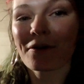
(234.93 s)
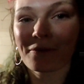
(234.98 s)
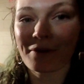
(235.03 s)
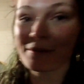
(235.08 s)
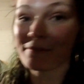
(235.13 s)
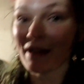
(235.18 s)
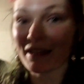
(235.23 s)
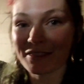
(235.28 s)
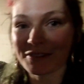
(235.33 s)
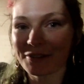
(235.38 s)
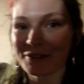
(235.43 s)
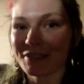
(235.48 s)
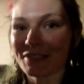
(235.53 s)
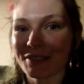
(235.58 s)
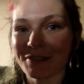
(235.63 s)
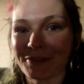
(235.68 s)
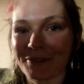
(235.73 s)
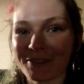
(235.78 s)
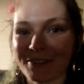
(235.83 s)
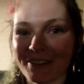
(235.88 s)
we met through
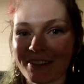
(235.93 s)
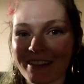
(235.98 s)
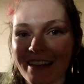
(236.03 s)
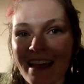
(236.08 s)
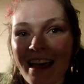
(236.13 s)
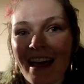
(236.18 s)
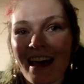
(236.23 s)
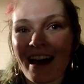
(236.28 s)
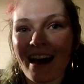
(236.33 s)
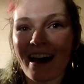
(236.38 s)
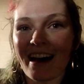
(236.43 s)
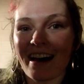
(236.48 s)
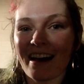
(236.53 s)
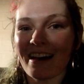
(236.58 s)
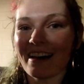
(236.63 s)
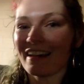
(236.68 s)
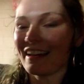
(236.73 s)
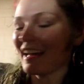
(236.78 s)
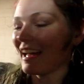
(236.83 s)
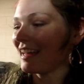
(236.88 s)
school,
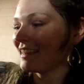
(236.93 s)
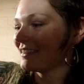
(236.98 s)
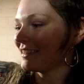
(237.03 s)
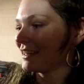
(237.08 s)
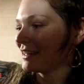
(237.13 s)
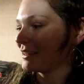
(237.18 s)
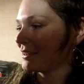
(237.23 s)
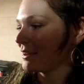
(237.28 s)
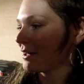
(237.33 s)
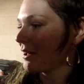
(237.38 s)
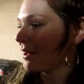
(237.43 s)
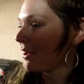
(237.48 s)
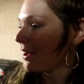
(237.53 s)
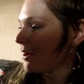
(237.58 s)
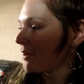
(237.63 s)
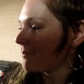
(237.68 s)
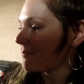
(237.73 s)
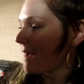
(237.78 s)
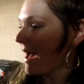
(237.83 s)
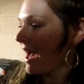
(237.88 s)
uh, and then
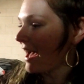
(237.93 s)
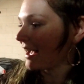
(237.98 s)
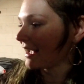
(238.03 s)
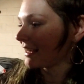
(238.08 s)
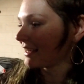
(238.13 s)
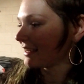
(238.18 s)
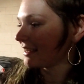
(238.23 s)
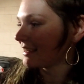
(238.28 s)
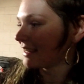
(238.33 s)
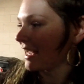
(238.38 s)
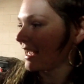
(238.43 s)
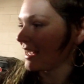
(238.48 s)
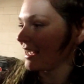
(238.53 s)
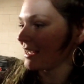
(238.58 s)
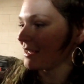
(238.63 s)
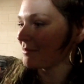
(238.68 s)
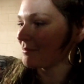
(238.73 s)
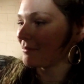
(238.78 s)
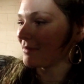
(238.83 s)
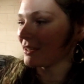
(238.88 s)
Mack
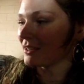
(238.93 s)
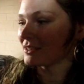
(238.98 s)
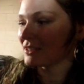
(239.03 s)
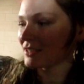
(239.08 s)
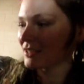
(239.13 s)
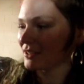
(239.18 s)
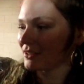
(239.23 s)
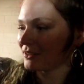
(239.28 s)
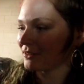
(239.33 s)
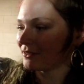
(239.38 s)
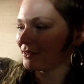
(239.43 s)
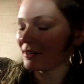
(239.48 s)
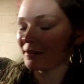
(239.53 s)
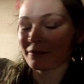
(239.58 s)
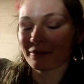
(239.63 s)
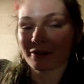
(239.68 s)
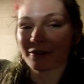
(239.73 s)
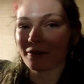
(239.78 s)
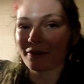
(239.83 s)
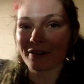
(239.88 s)
came to a
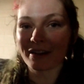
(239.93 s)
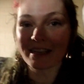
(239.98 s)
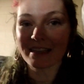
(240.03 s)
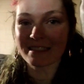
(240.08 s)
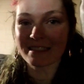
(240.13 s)
recording